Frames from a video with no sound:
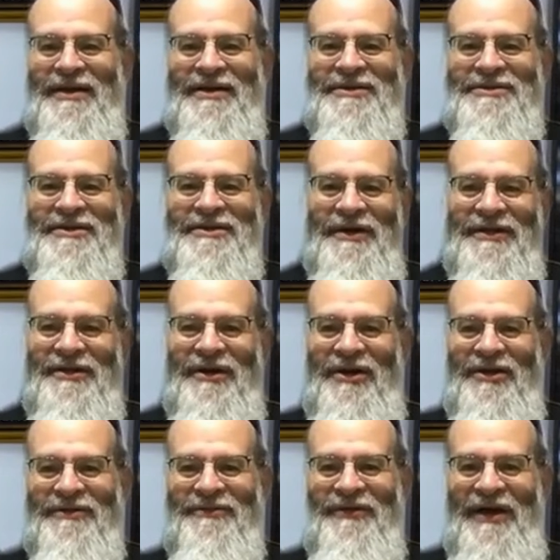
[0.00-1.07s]
So he
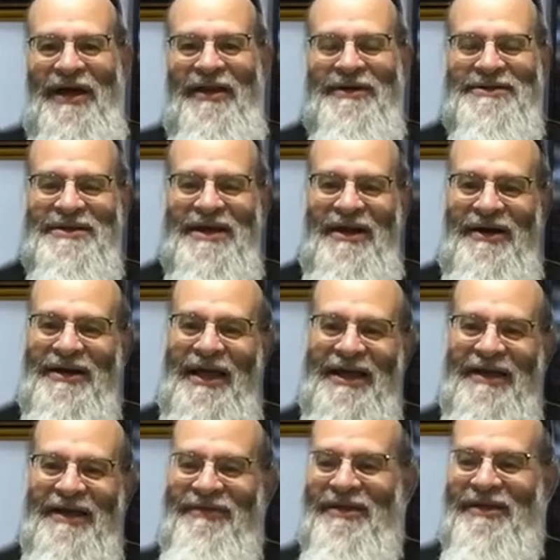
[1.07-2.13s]
told the fellow, he said, okay, I'll
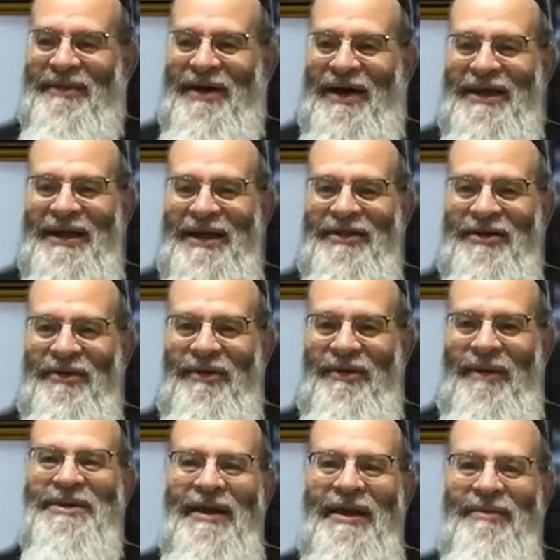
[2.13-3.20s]
give you the money either way,
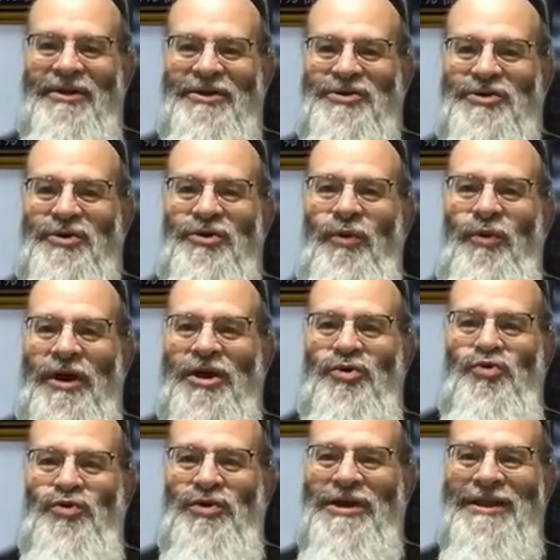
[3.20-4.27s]
but tell me the truth, what are
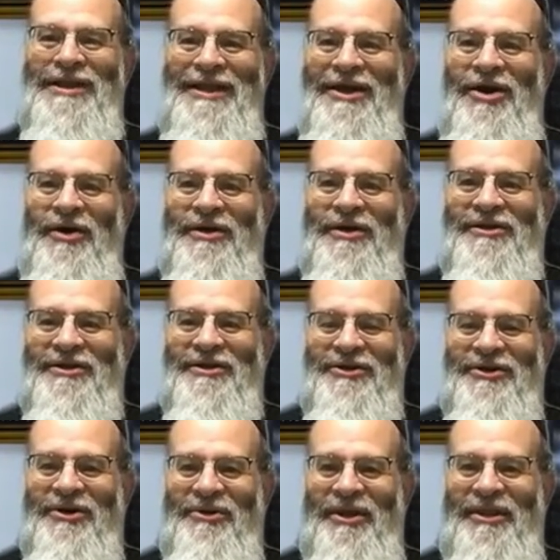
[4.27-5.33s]
you really going to
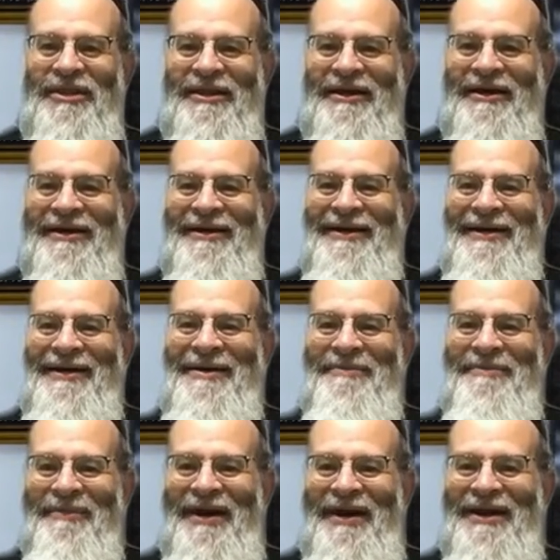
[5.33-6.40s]
do with the
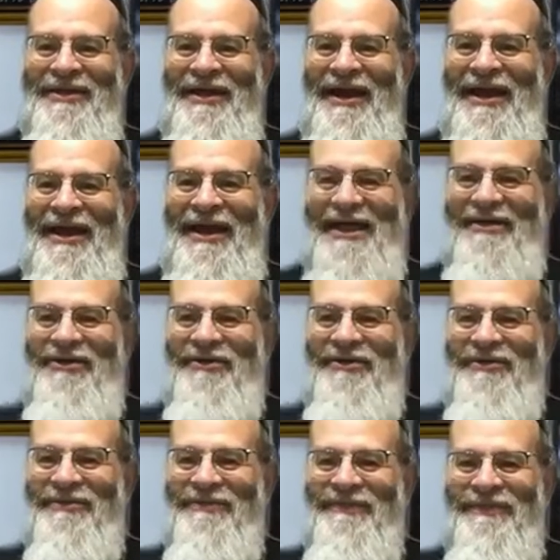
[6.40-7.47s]
money that I give you?
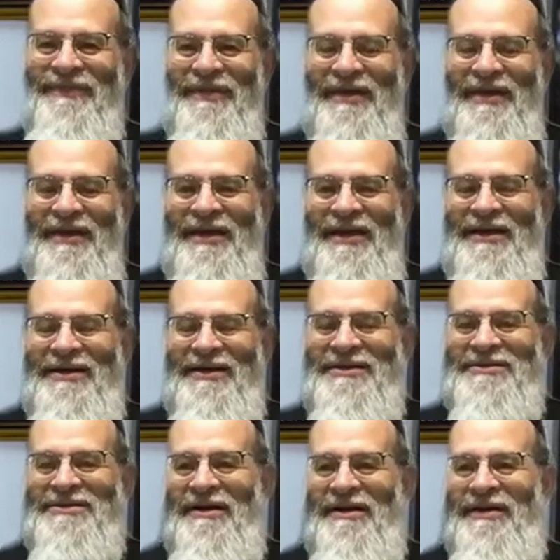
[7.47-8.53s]

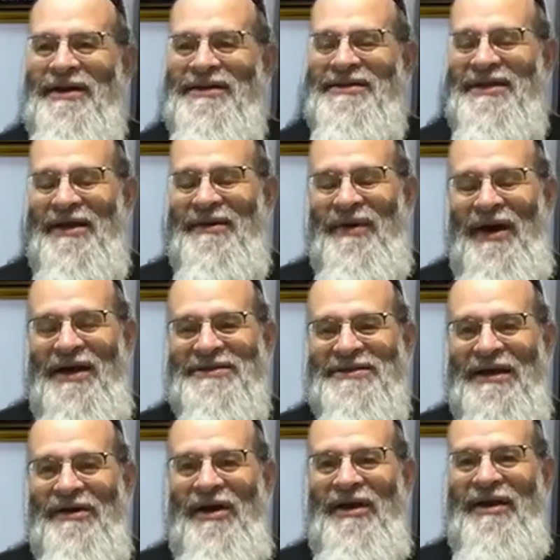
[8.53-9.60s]
So what he said was,
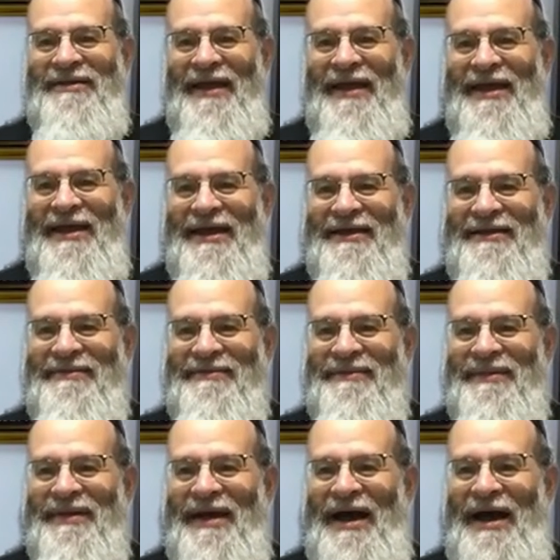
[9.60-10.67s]
I'm going to take it,
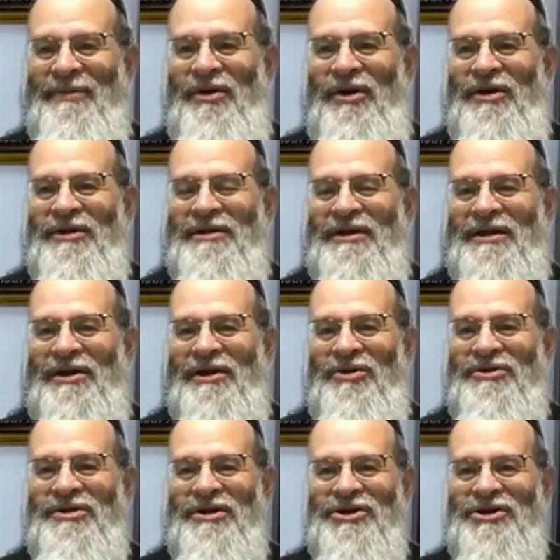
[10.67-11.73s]
I'm going to
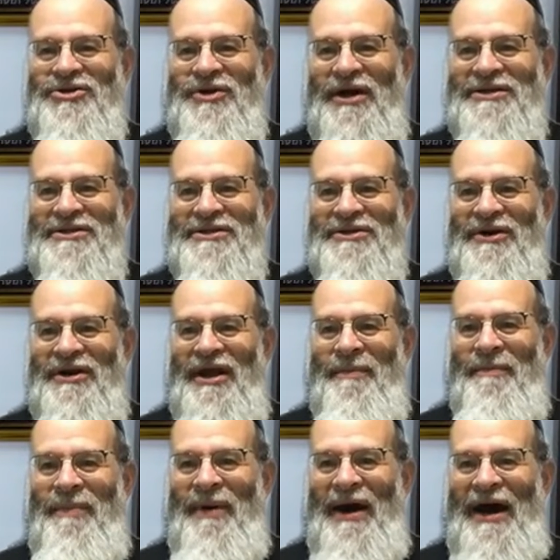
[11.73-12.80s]
go to the drugstore
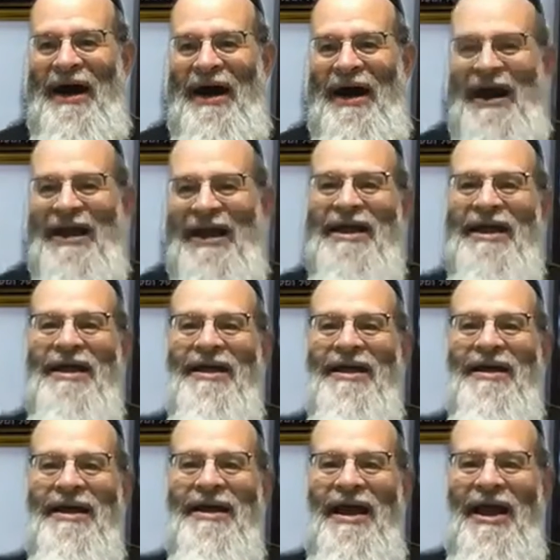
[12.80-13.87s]
and buy
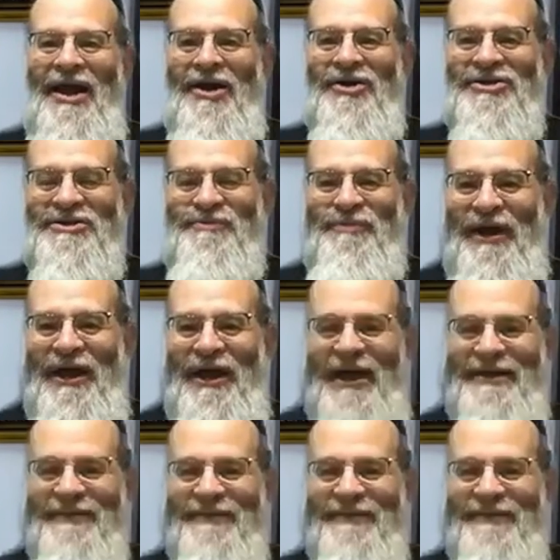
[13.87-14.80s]
hairspray,